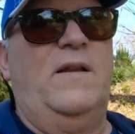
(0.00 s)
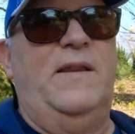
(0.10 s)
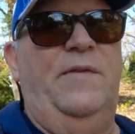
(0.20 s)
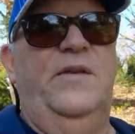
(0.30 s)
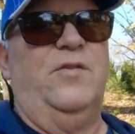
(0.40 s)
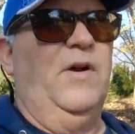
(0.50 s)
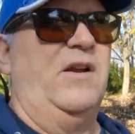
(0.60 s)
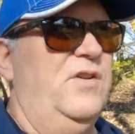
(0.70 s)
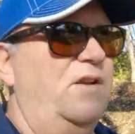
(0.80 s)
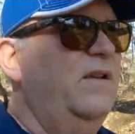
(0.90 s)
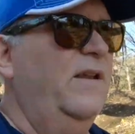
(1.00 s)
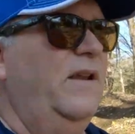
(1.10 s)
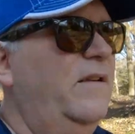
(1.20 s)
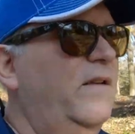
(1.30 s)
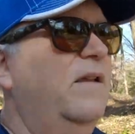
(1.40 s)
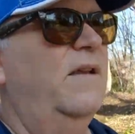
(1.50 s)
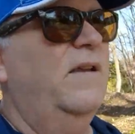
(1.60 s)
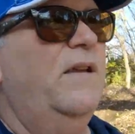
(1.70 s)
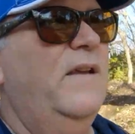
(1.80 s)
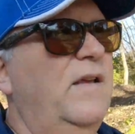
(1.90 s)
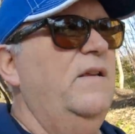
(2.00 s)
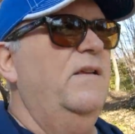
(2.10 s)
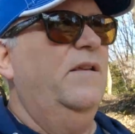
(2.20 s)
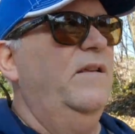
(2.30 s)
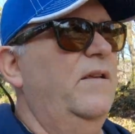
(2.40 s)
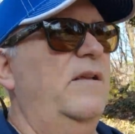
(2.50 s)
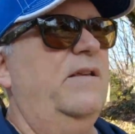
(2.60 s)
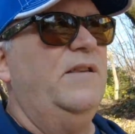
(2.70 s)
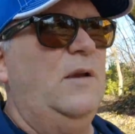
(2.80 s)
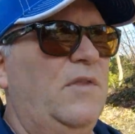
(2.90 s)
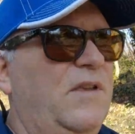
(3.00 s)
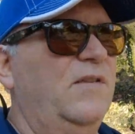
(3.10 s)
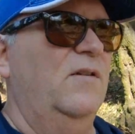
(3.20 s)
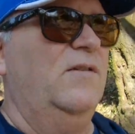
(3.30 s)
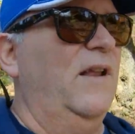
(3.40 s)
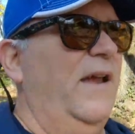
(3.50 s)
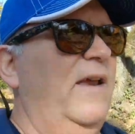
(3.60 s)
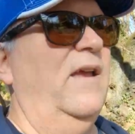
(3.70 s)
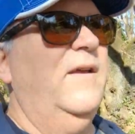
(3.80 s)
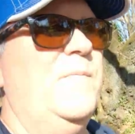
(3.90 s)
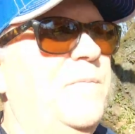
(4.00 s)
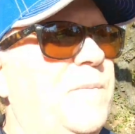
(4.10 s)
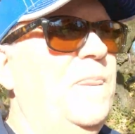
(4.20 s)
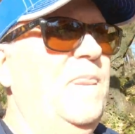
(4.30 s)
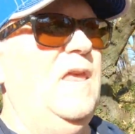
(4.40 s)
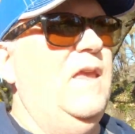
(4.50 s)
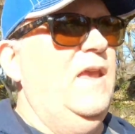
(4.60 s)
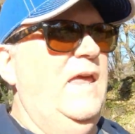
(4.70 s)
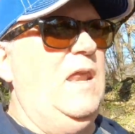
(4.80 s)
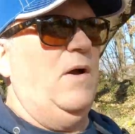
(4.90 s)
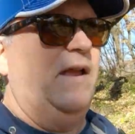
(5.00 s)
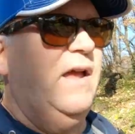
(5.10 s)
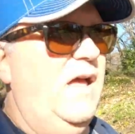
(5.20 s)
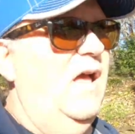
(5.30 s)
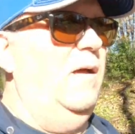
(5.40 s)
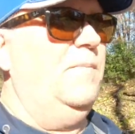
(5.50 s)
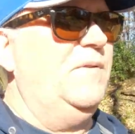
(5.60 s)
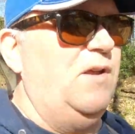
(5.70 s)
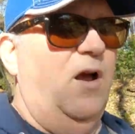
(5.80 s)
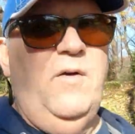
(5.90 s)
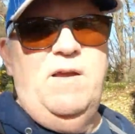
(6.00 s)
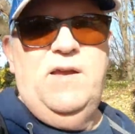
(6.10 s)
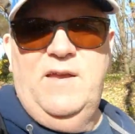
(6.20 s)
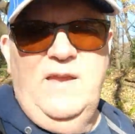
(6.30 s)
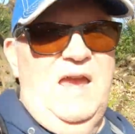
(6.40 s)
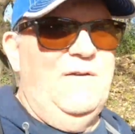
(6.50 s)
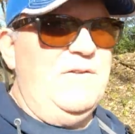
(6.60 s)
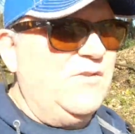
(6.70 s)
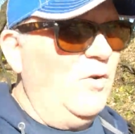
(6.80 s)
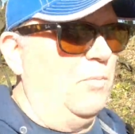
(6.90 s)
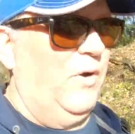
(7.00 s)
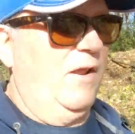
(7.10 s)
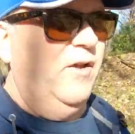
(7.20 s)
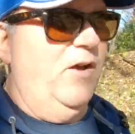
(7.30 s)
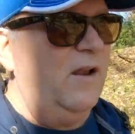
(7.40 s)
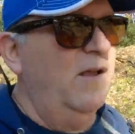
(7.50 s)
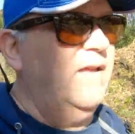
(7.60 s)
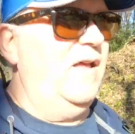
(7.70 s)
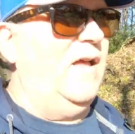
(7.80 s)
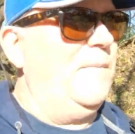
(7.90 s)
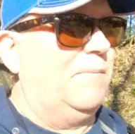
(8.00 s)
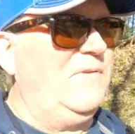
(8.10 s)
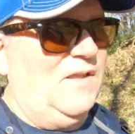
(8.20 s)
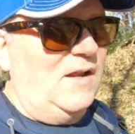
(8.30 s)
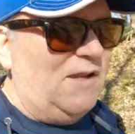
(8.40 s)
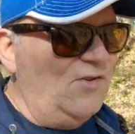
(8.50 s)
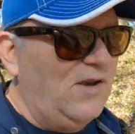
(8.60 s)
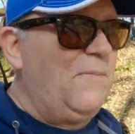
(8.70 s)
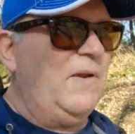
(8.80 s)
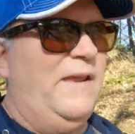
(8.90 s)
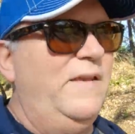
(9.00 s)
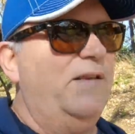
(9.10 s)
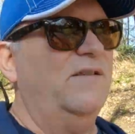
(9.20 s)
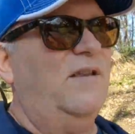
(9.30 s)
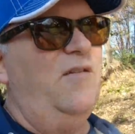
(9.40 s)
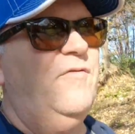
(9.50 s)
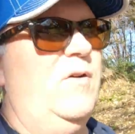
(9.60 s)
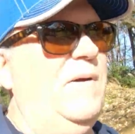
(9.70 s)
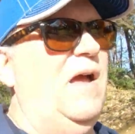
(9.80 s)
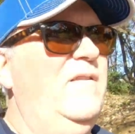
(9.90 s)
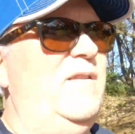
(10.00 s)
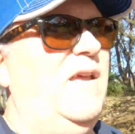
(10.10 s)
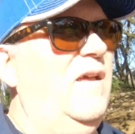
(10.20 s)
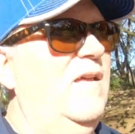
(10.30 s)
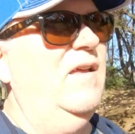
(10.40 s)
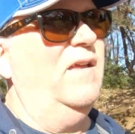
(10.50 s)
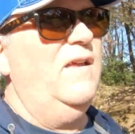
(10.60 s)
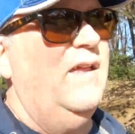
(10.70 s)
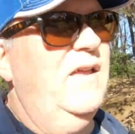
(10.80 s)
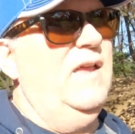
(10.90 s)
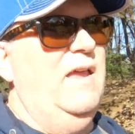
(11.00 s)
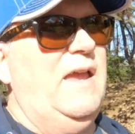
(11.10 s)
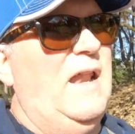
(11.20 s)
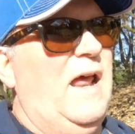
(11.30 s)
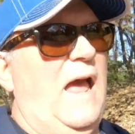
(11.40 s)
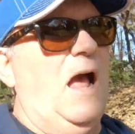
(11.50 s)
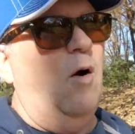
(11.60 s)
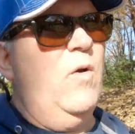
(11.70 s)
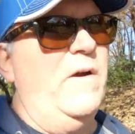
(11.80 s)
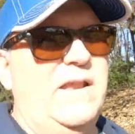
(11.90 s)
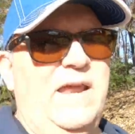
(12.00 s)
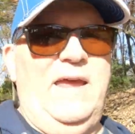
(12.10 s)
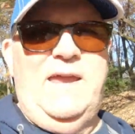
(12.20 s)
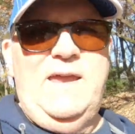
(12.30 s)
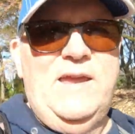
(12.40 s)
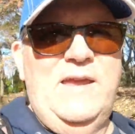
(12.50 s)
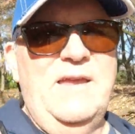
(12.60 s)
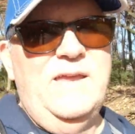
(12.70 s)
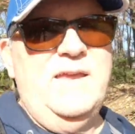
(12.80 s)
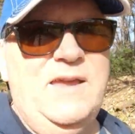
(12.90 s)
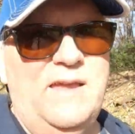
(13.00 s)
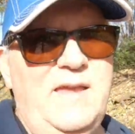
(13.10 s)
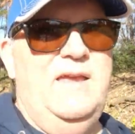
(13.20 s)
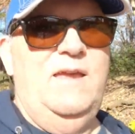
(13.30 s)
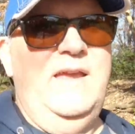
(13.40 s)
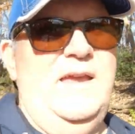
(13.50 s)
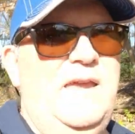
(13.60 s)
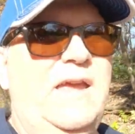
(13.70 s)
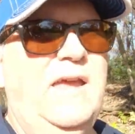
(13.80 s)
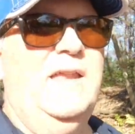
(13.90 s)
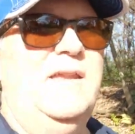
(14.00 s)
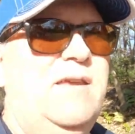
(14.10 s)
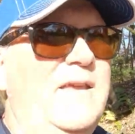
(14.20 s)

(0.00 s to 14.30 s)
down this direction and see what this looks like. Anyway, so everything's going pretty good. I'm studying Japanese. I study for about an hour a day, and